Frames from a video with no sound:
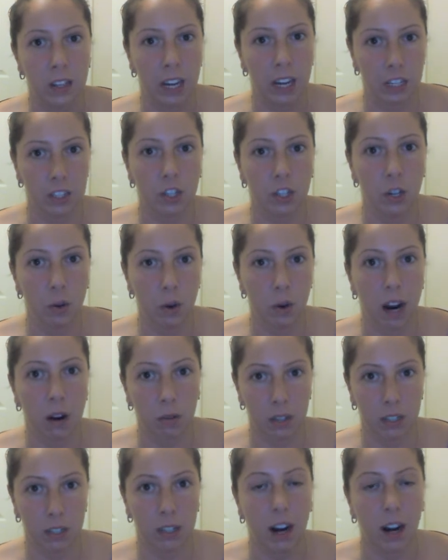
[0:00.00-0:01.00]
And it's 2
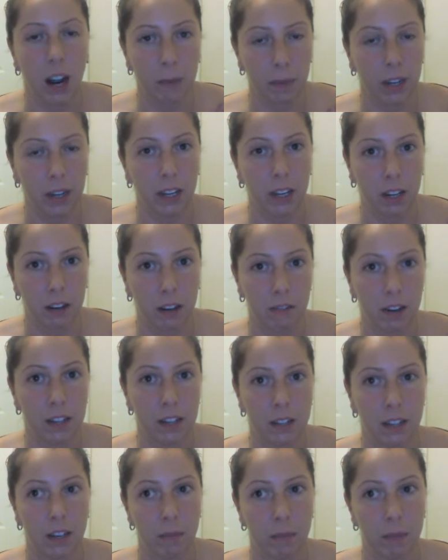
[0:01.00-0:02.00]
hours that I'm getting
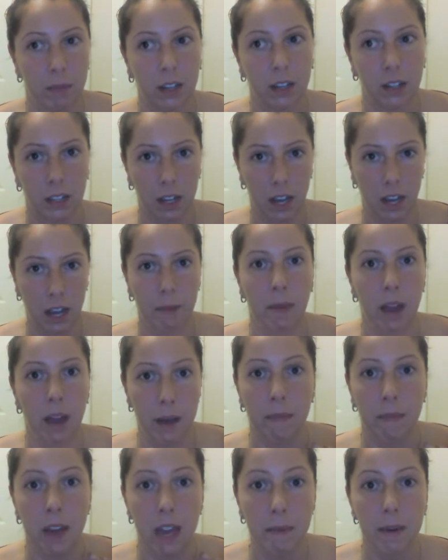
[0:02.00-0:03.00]
invested in because
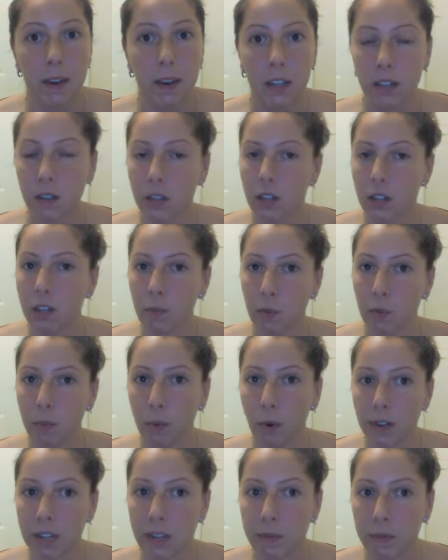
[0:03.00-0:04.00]
and maybe it's just more
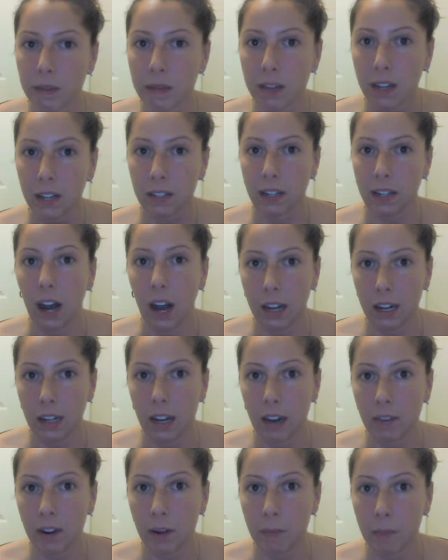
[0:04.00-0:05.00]
important to me because I
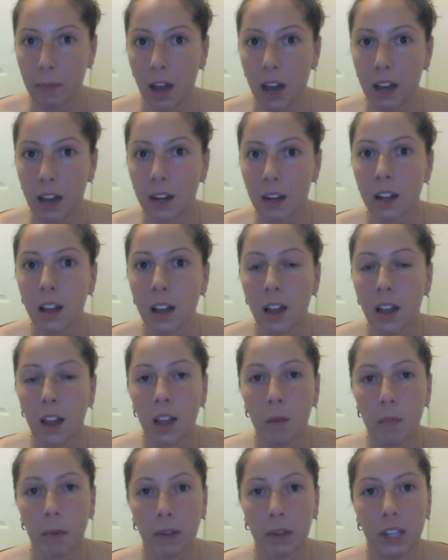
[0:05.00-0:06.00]
didn't have enough line,
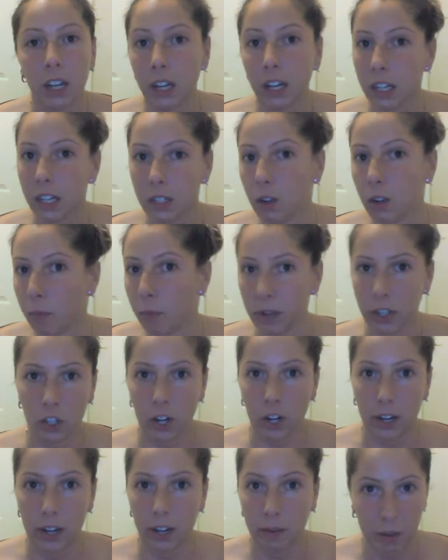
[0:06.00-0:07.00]
but there is nobody
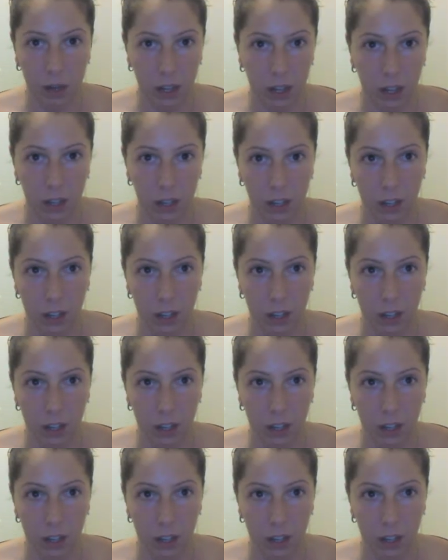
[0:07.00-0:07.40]
training me.